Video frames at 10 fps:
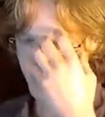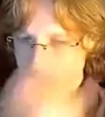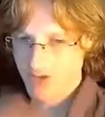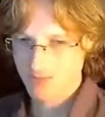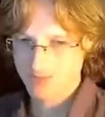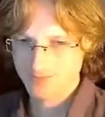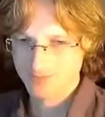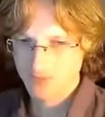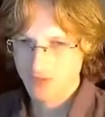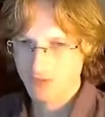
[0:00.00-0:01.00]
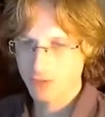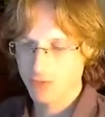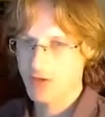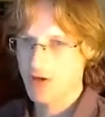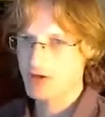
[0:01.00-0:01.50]
about
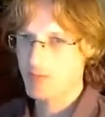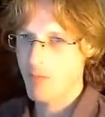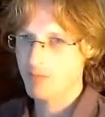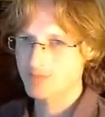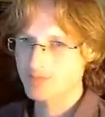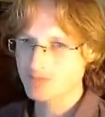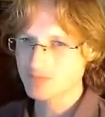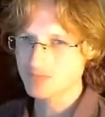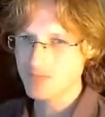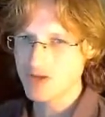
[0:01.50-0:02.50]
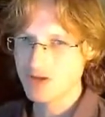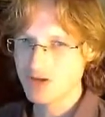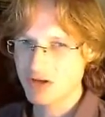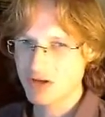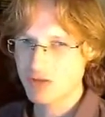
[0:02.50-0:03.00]
full-bodied. Got a